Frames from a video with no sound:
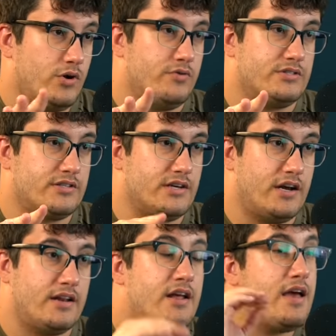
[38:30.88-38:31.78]
Woo, yeah. It's
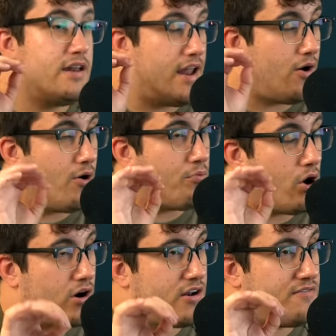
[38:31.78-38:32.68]
exciting. Now, a
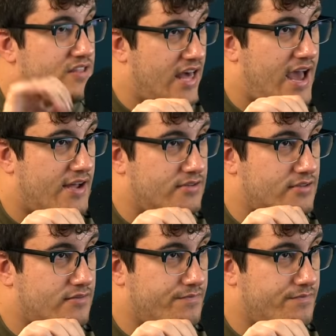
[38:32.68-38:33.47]
part of that